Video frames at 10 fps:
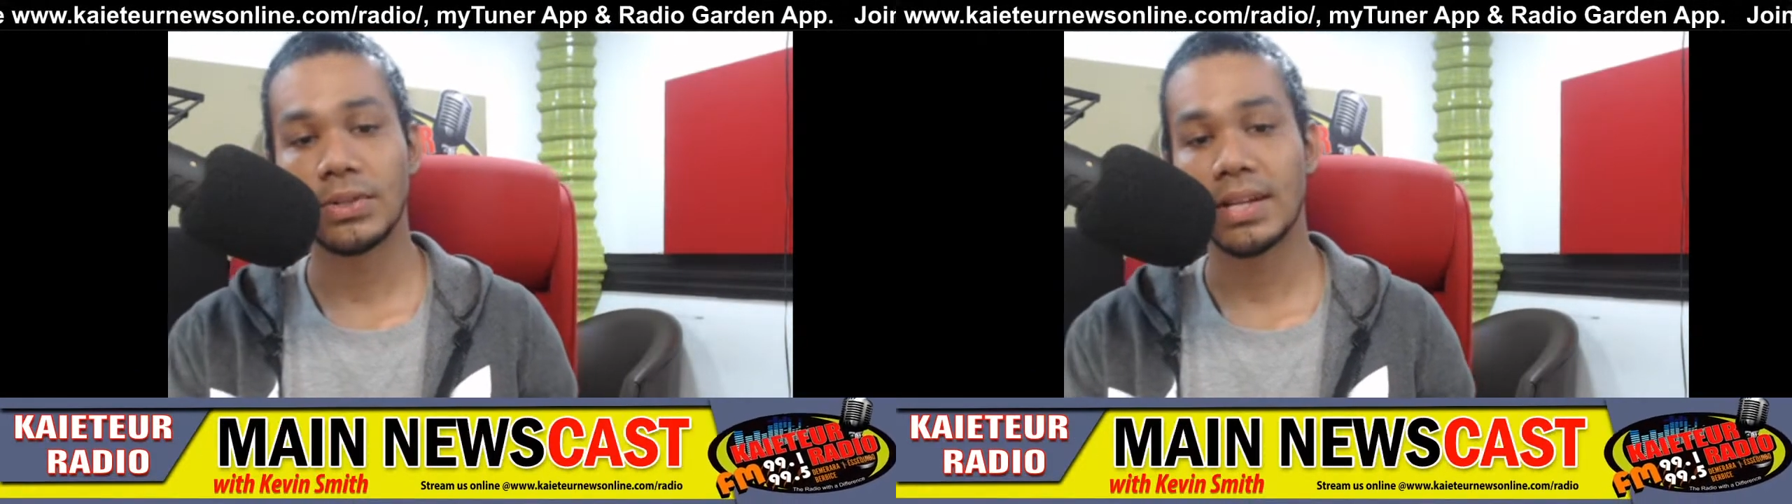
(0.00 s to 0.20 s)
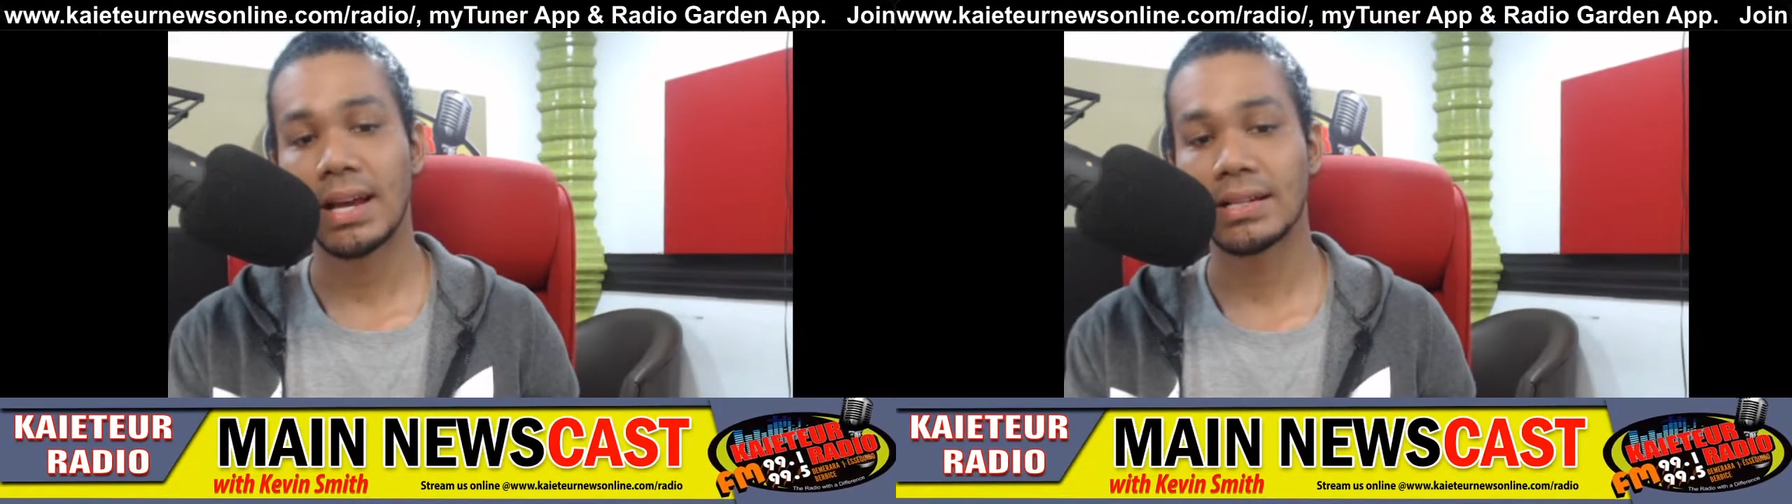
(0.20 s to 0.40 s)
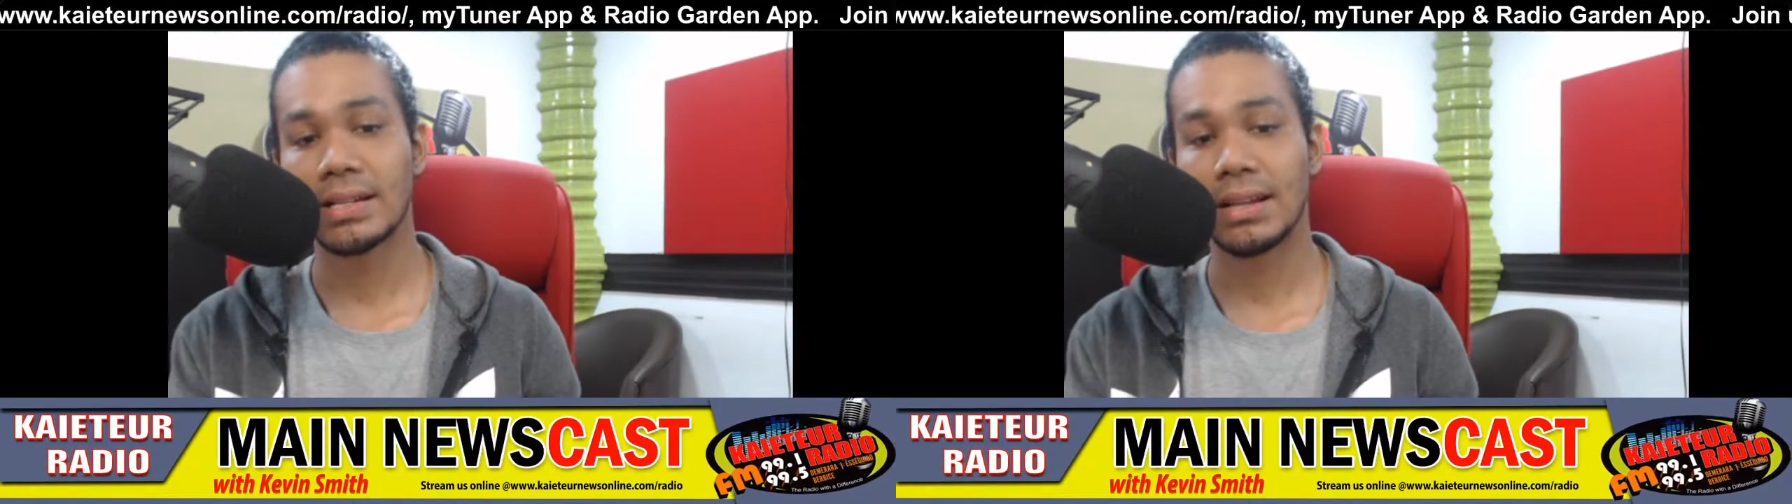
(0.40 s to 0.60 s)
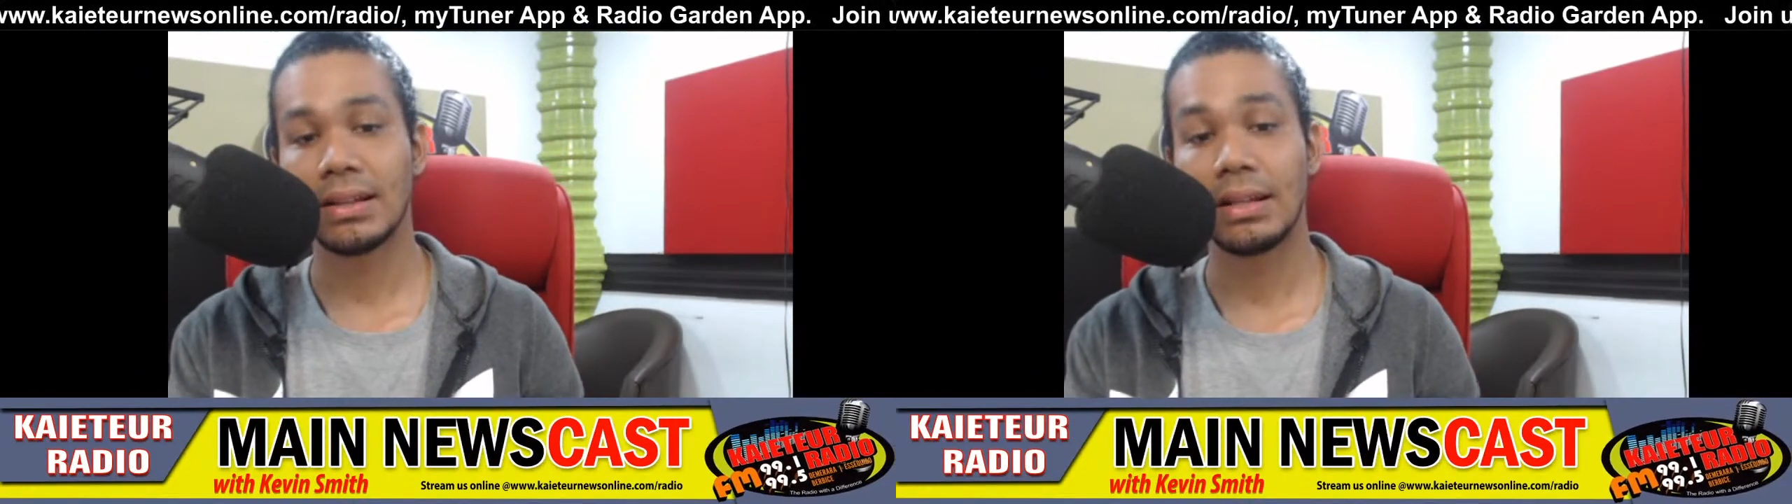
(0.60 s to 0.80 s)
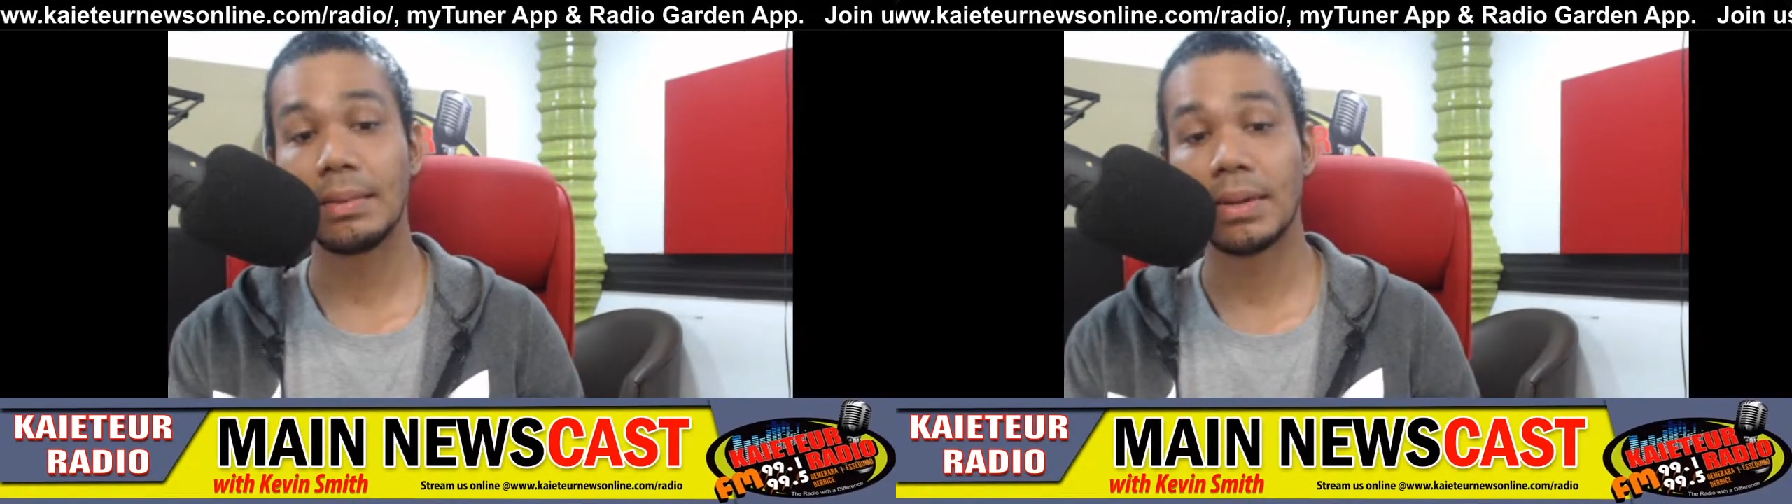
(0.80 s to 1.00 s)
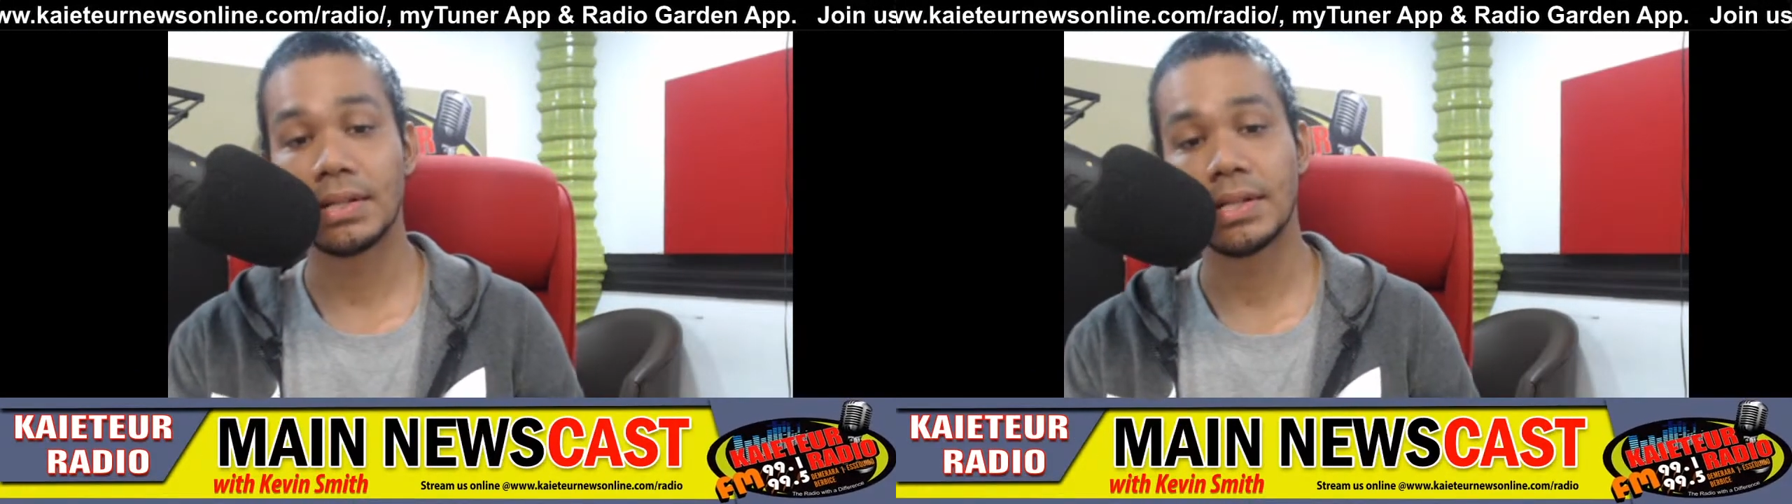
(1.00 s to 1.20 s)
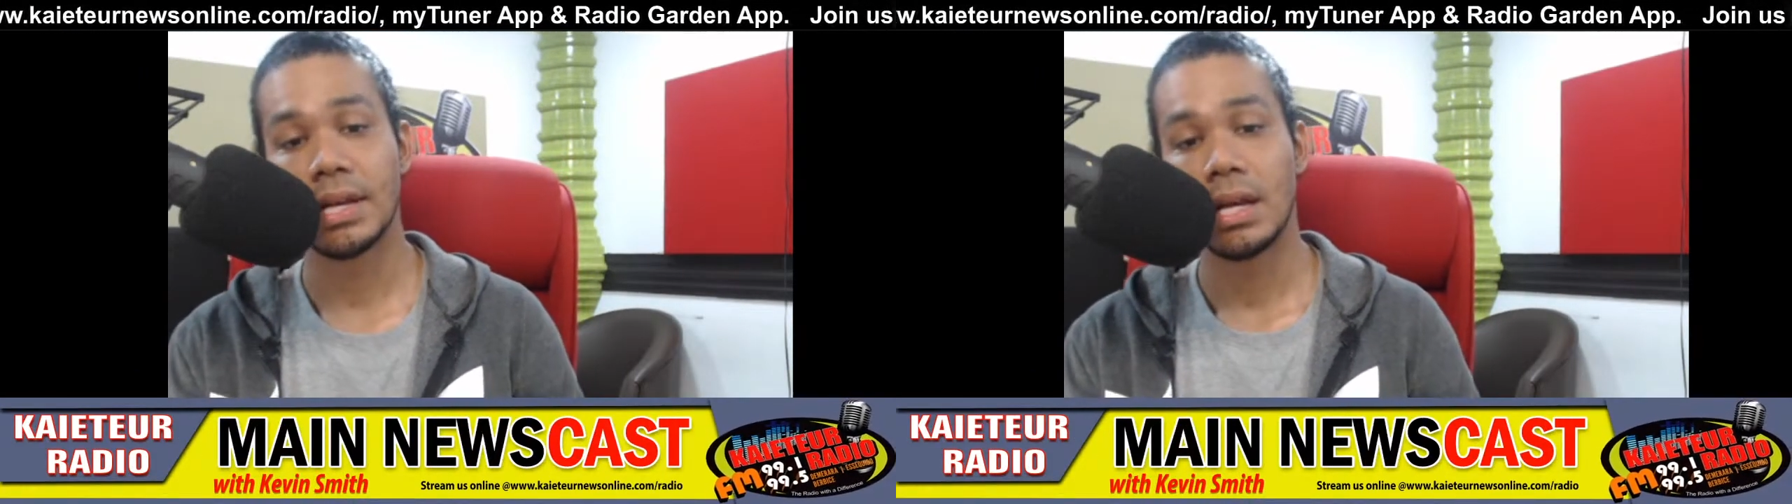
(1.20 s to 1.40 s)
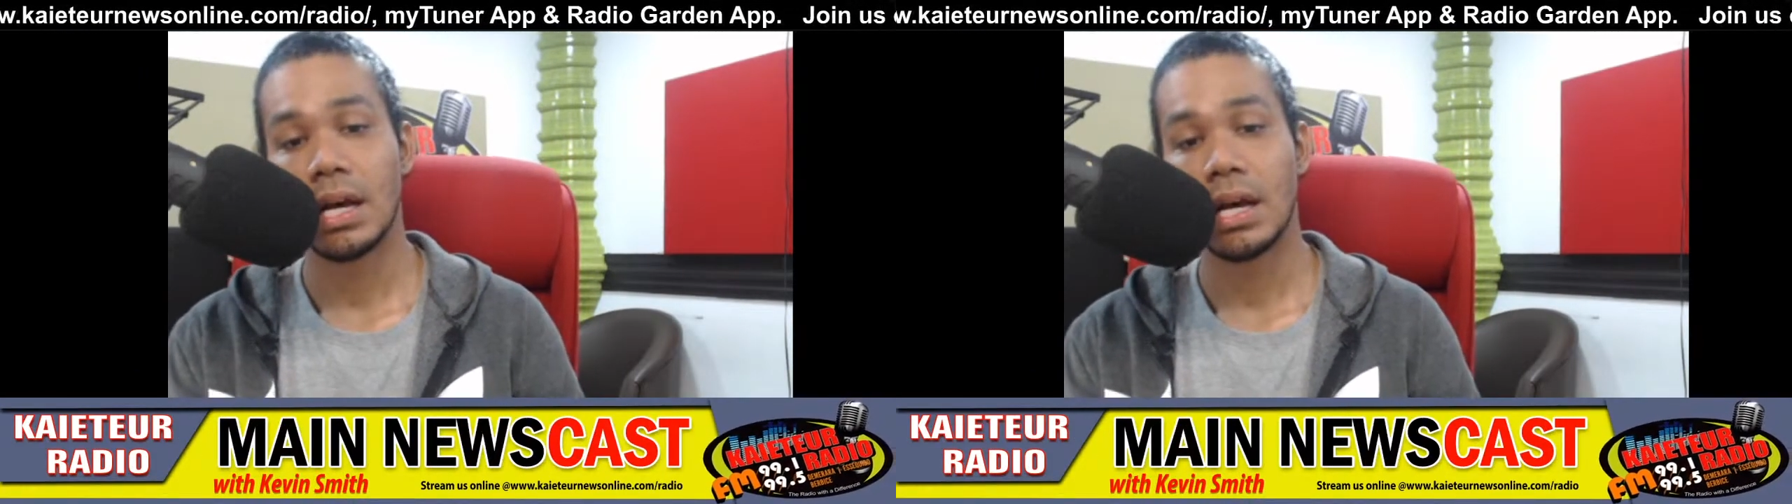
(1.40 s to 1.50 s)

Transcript: to test the limits